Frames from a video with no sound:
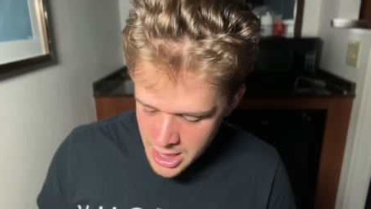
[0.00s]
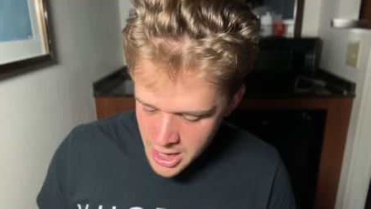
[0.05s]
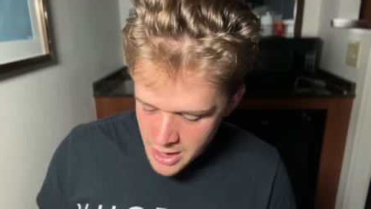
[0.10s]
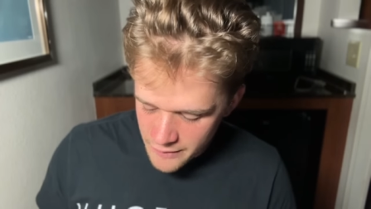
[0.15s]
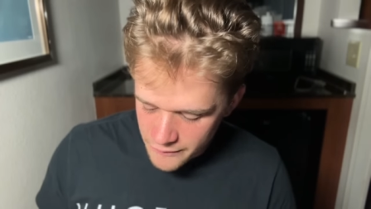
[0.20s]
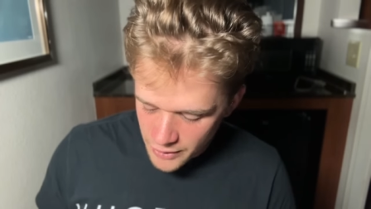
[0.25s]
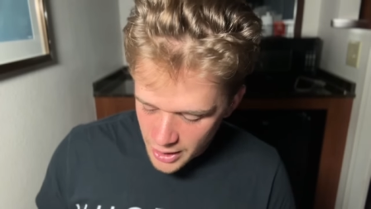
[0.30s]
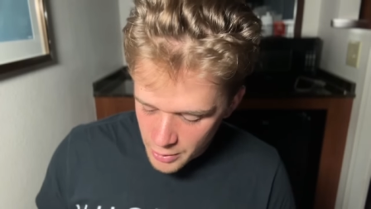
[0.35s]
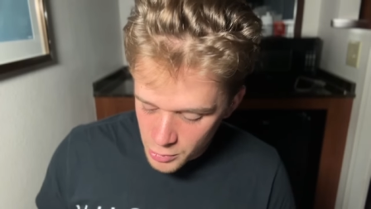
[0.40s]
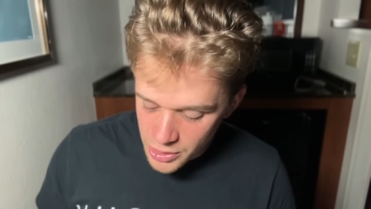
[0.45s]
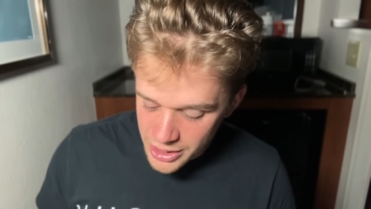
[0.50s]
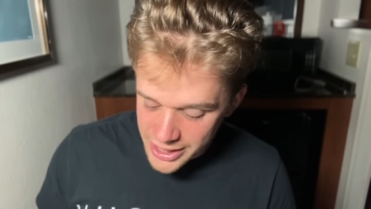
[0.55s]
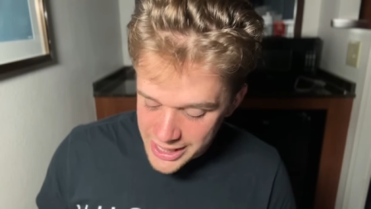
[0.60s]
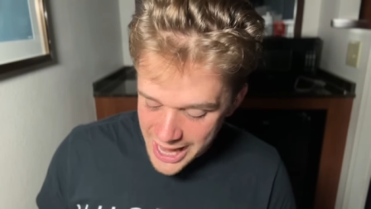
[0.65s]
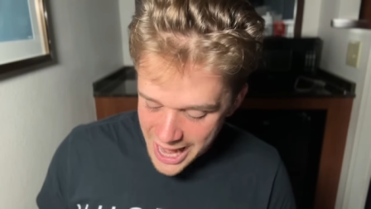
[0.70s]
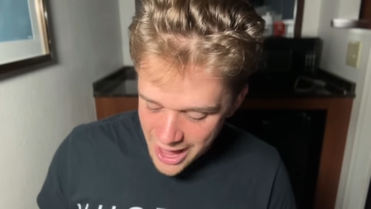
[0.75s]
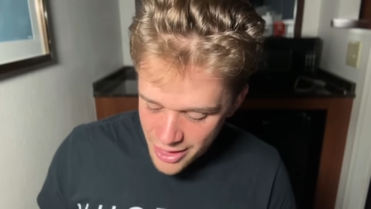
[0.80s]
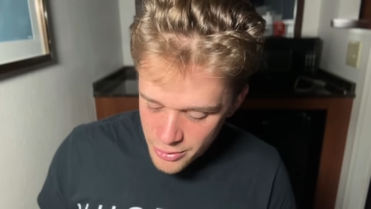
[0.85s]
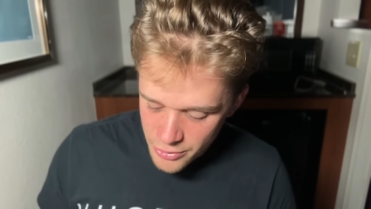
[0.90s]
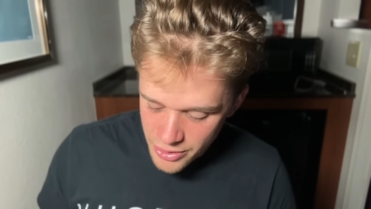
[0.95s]
for I will
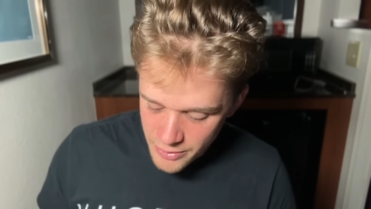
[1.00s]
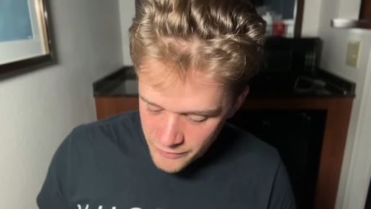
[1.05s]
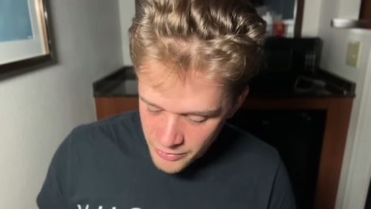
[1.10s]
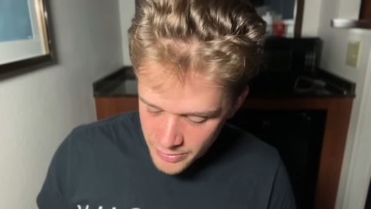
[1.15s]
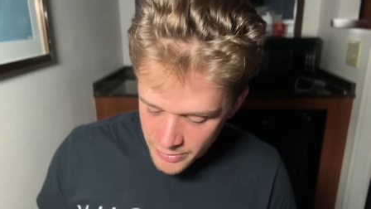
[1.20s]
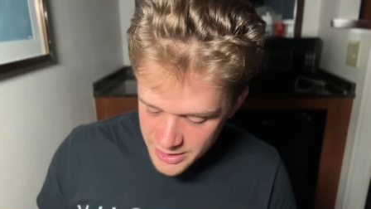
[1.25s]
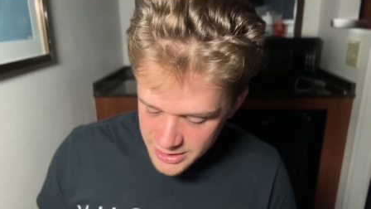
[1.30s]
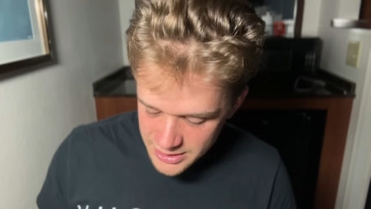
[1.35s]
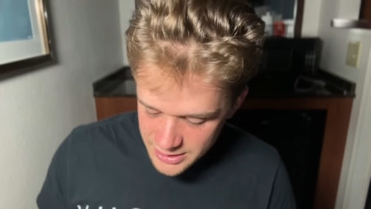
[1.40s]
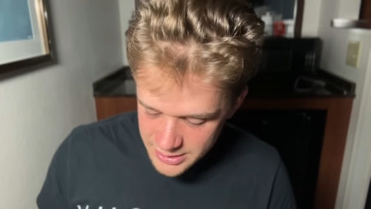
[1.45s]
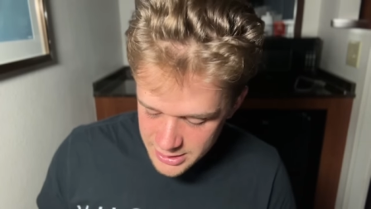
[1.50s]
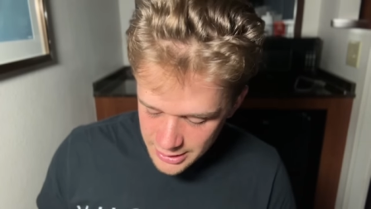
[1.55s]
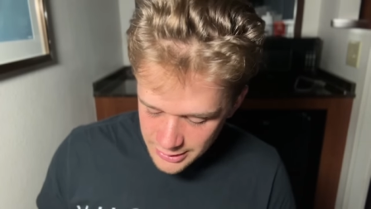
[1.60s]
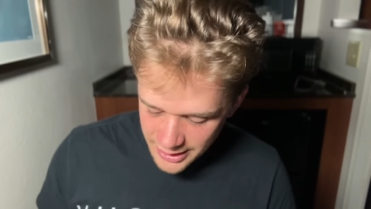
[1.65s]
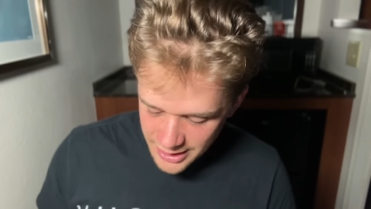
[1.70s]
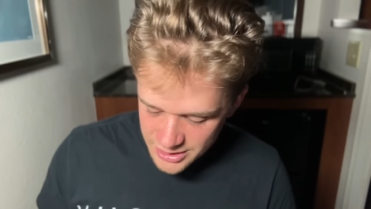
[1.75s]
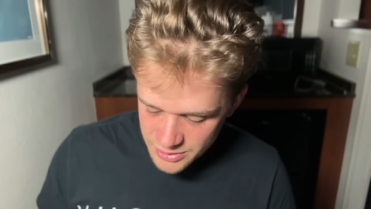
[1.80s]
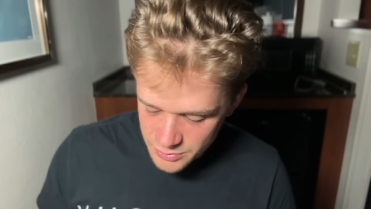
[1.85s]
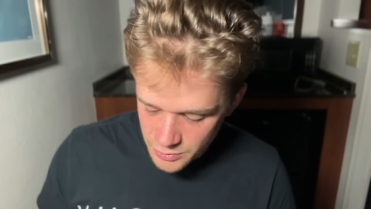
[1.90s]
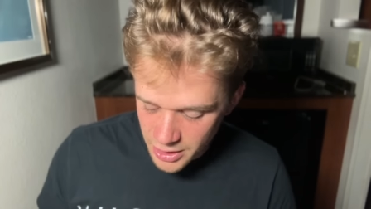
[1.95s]
gather them from the distant
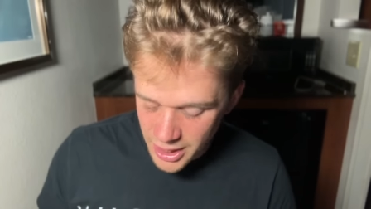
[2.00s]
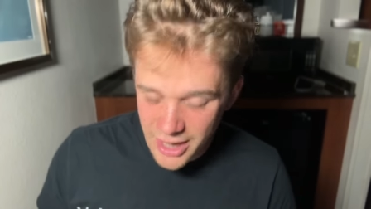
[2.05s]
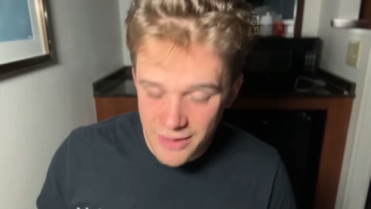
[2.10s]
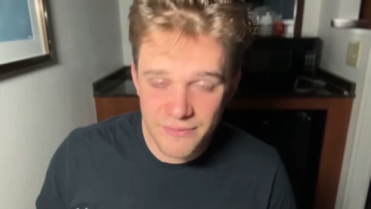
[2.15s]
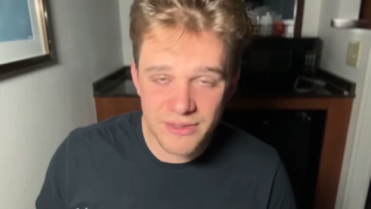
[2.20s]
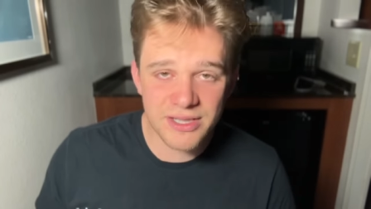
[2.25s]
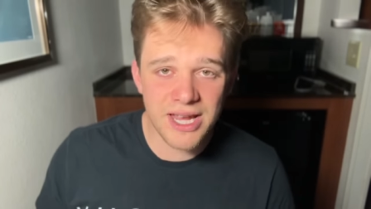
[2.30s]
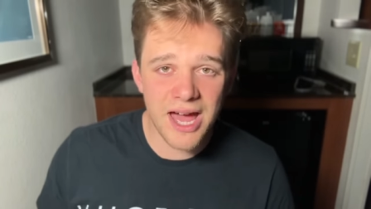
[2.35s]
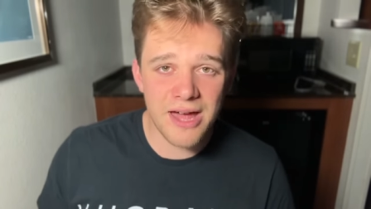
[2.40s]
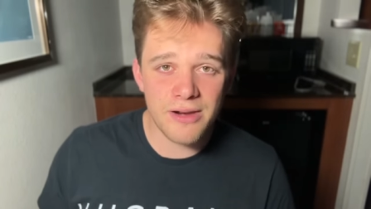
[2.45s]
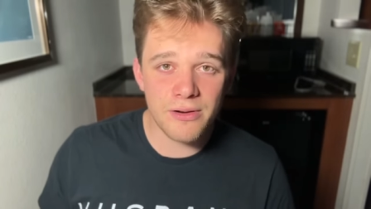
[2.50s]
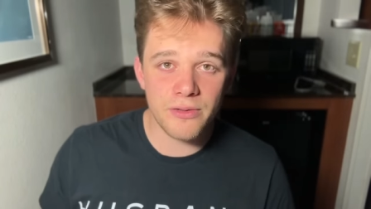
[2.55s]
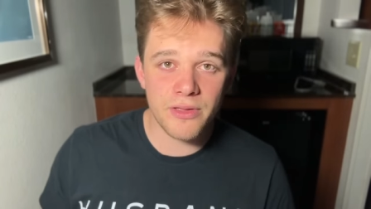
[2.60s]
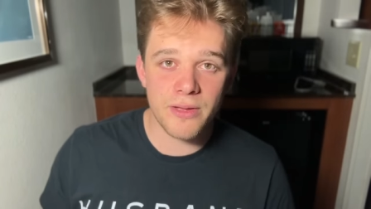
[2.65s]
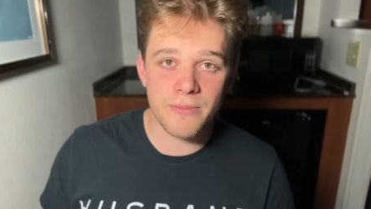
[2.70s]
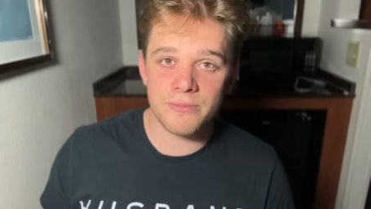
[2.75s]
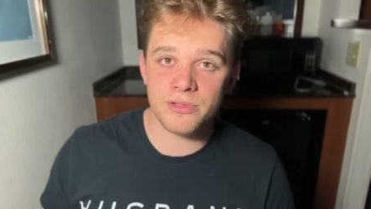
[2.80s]
lands where I have scattered them.